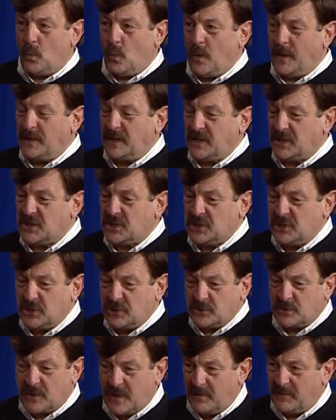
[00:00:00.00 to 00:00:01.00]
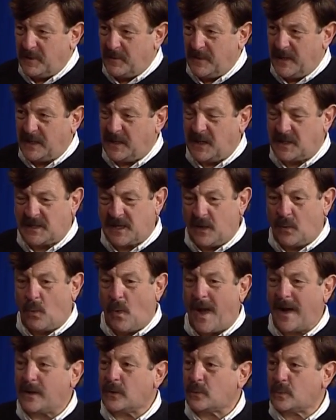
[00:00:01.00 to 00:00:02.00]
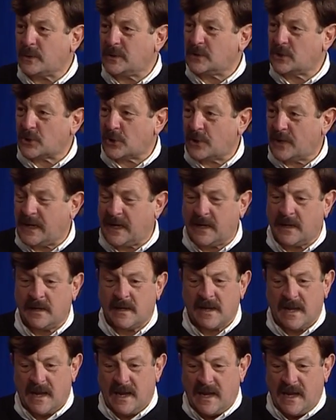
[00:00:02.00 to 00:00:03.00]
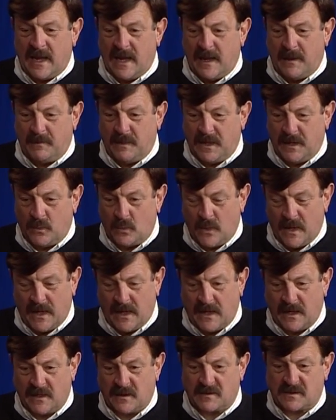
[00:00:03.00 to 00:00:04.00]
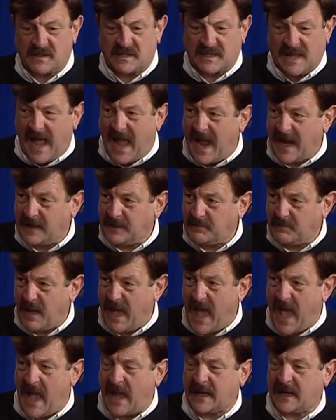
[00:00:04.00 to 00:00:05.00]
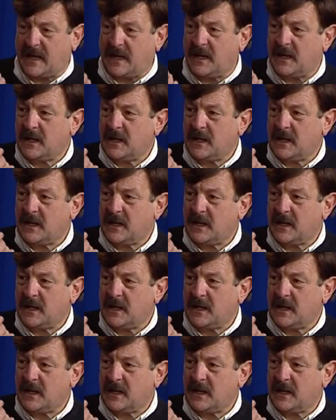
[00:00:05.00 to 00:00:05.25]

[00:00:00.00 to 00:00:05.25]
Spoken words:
When the children come to me and they say, "Why are we learning Hemingway and Steinbeck?"